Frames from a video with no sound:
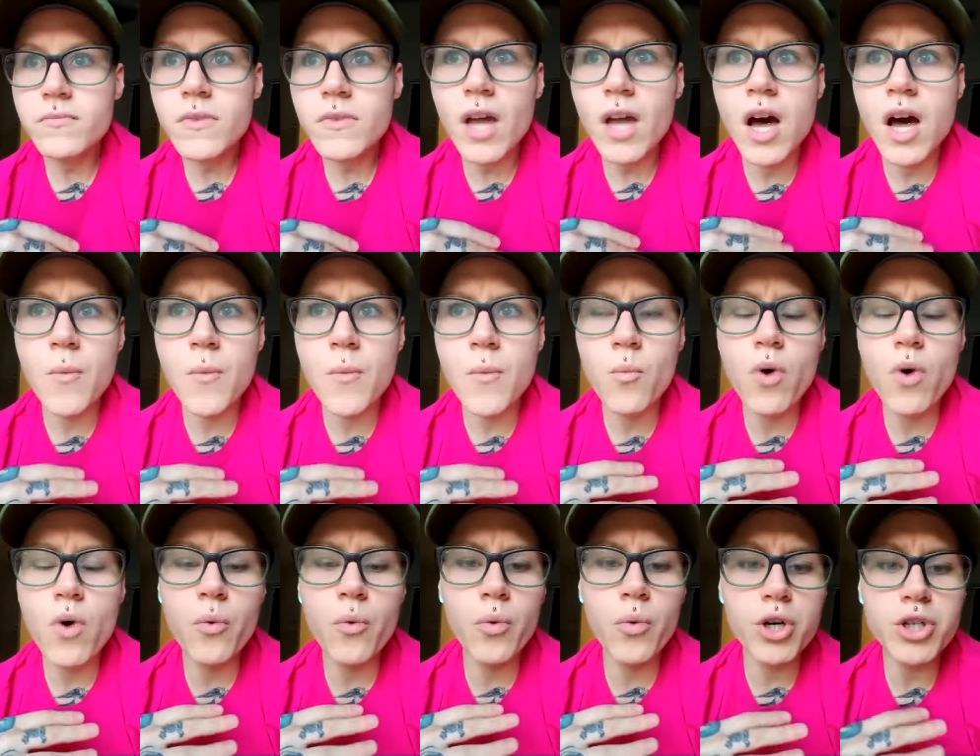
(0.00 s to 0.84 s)
um,
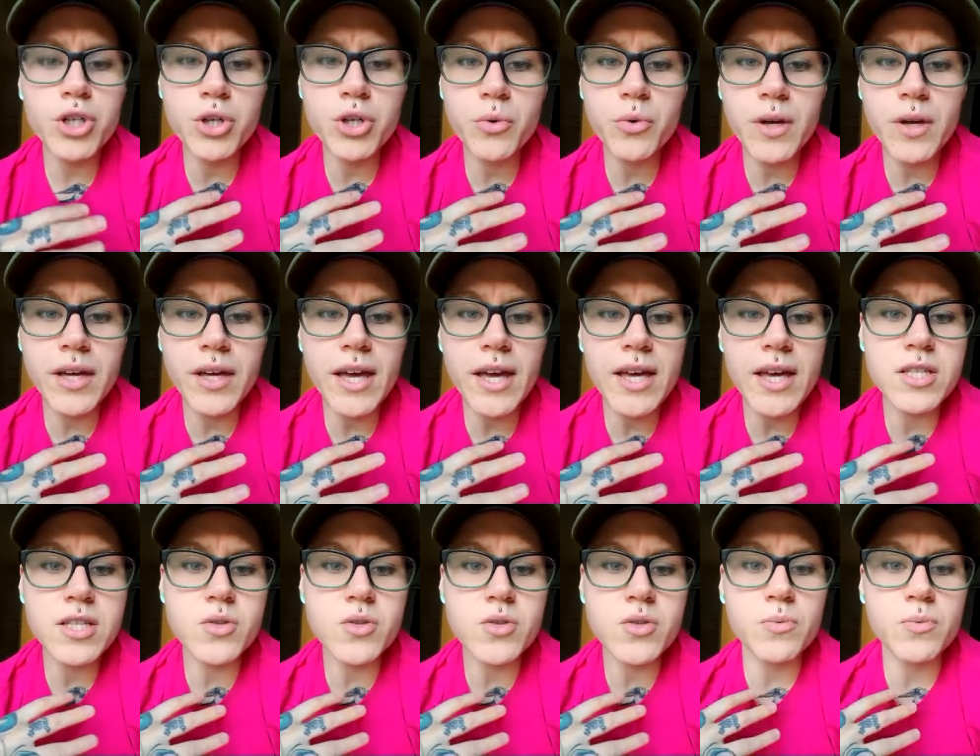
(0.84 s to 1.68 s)
what we're doing
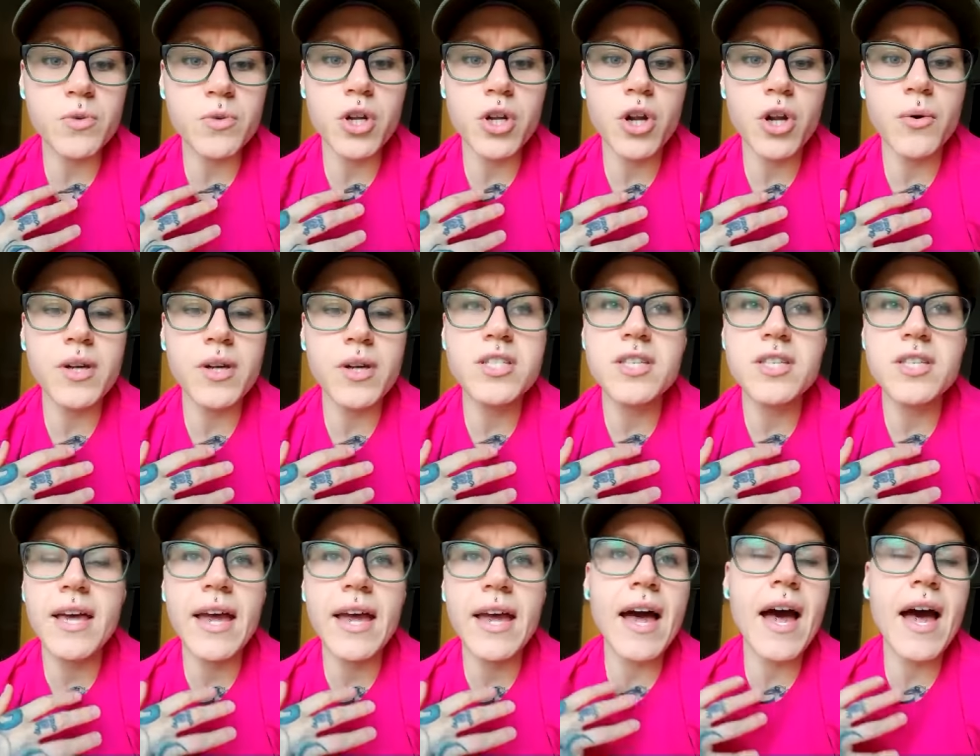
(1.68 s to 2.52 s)
is, you know,
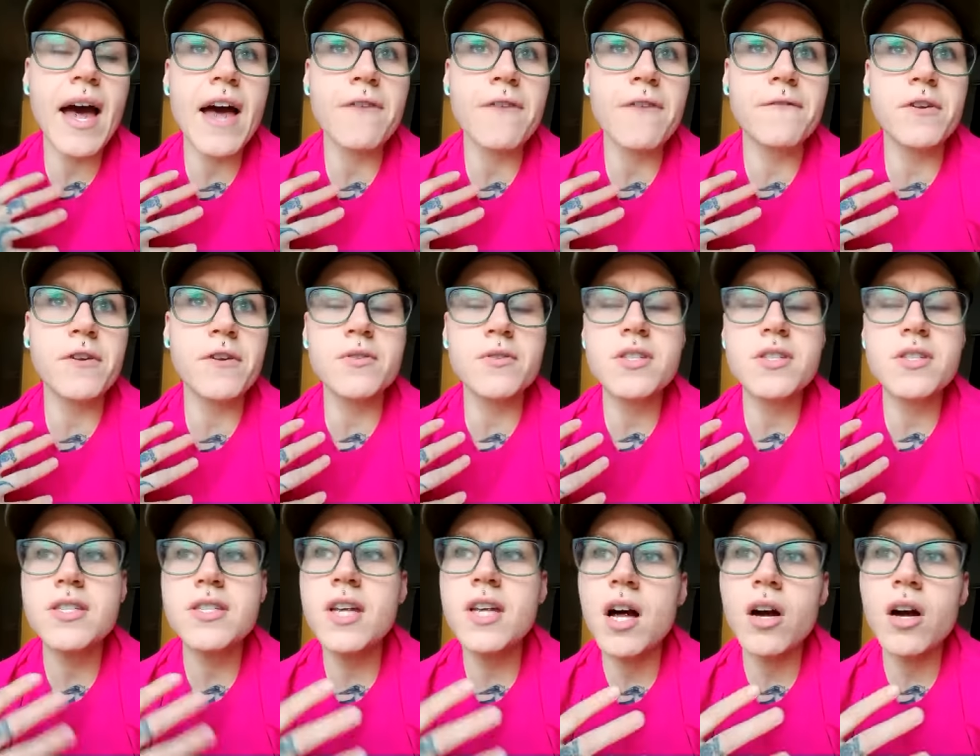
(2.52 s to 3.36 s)
it's like I feel
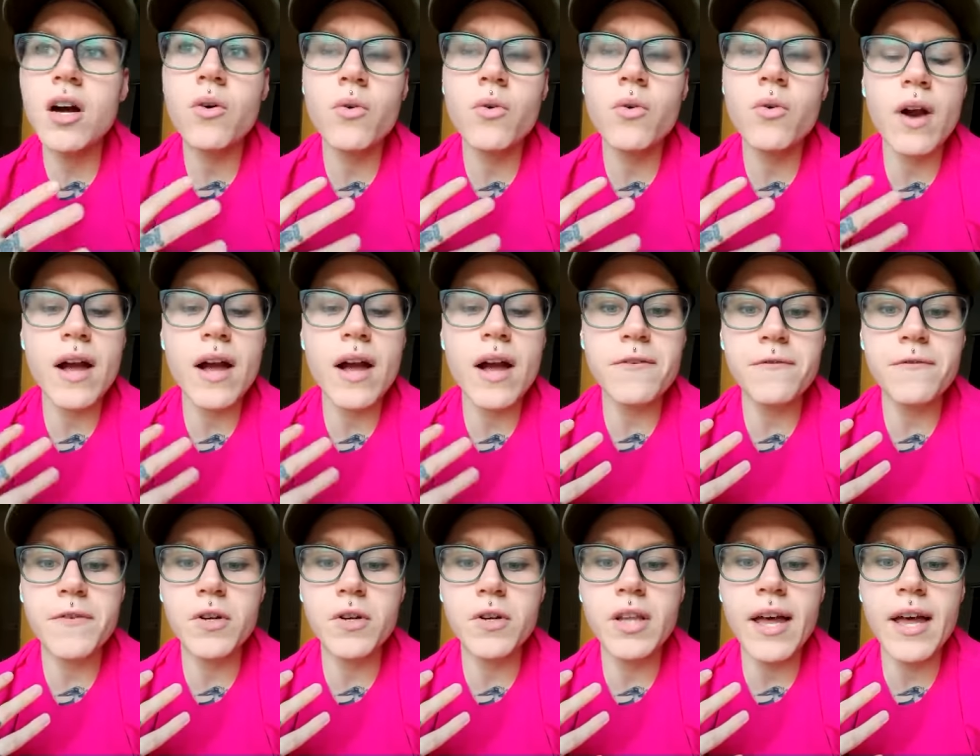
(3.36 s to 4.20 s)
stuck or I
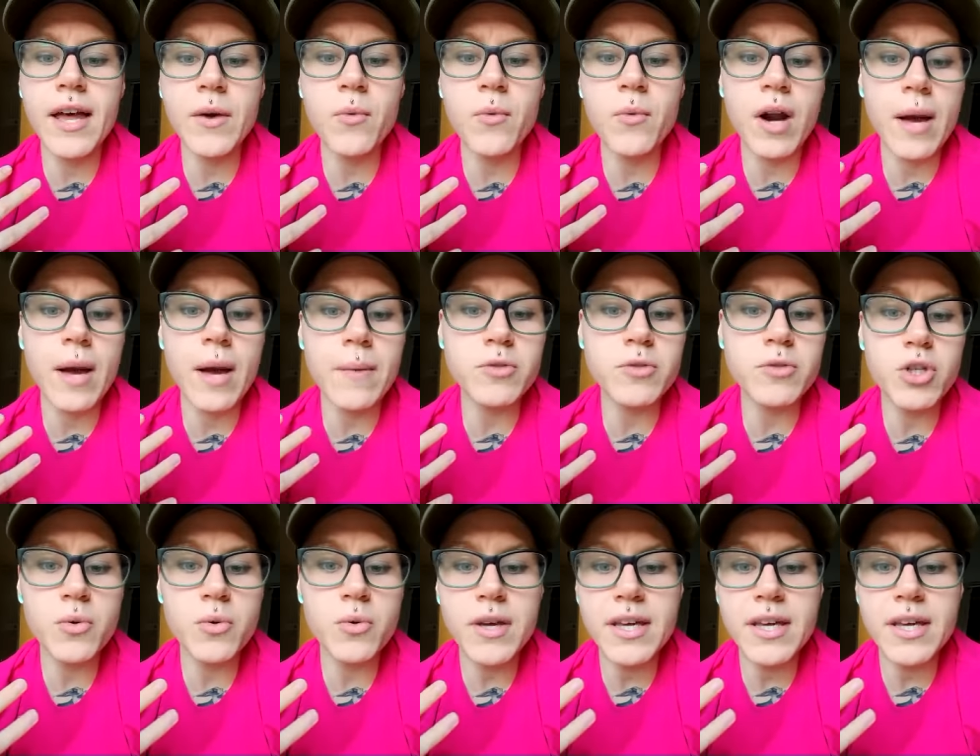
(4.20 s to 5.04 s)
feel like what I'm
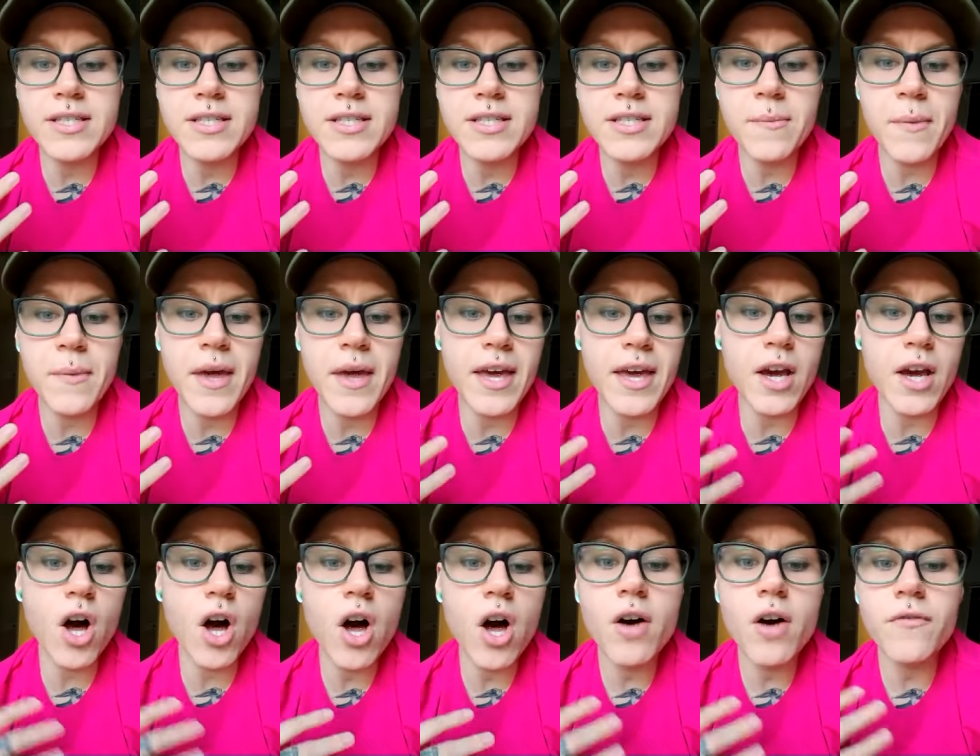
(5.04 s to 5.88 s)
doing isn't
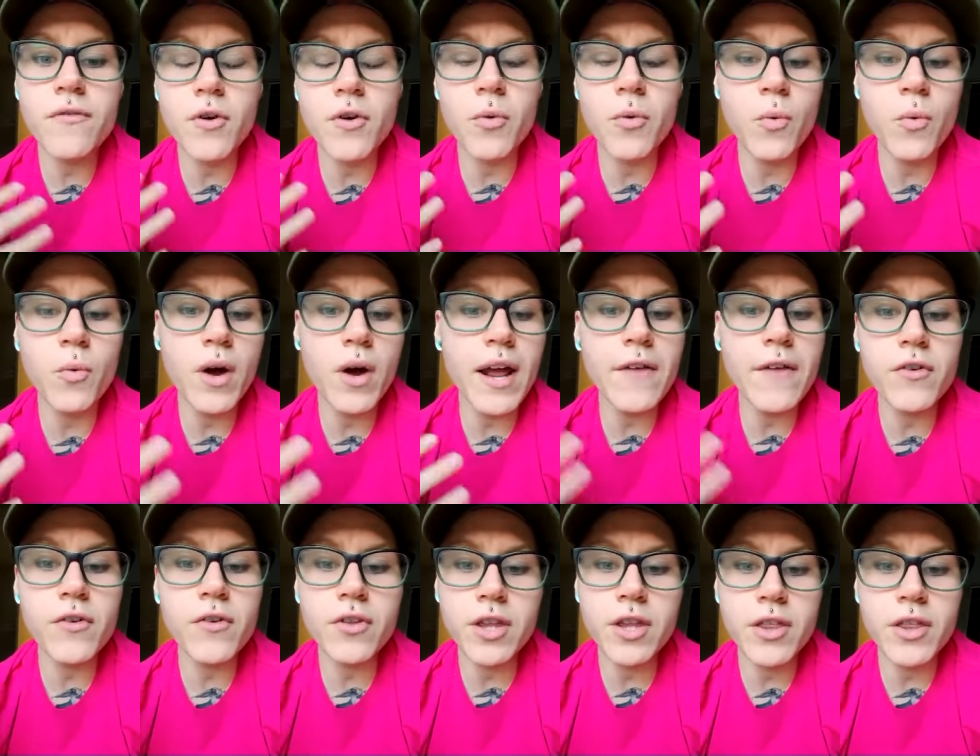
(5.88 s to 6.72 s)
paying off or
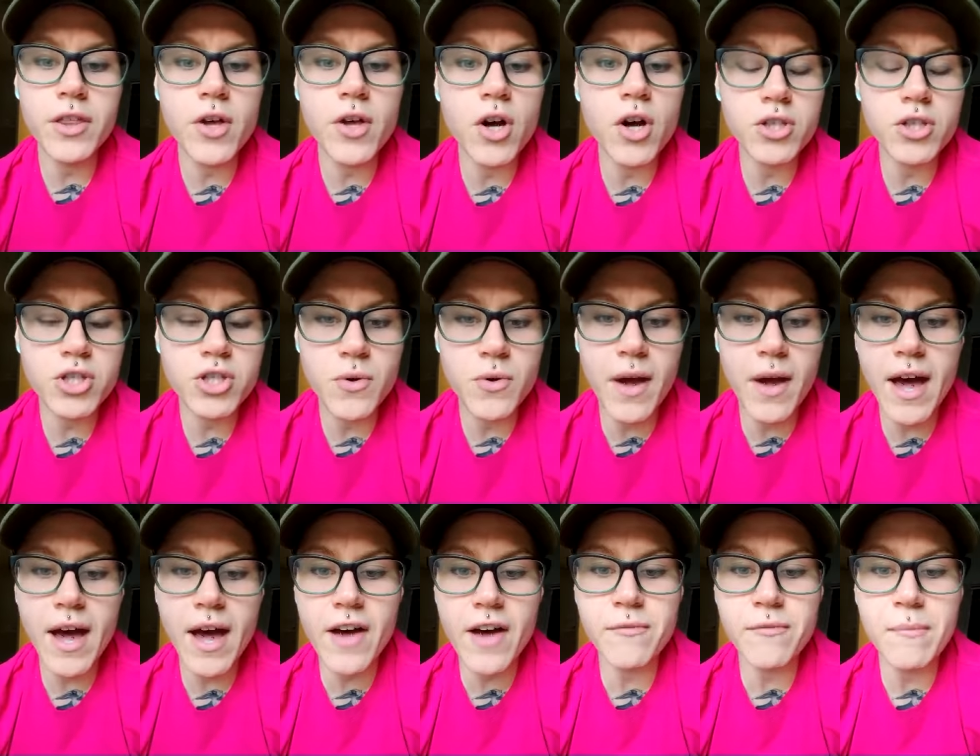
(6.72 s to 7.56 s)
whatever the thoughts you
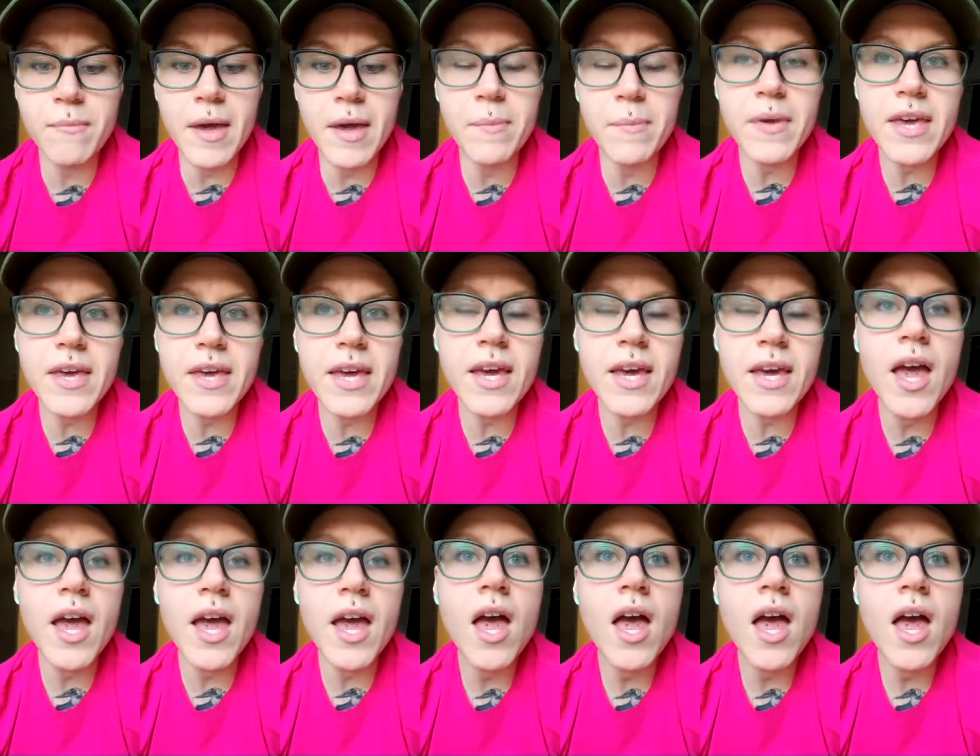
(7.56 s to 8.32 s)
have may be.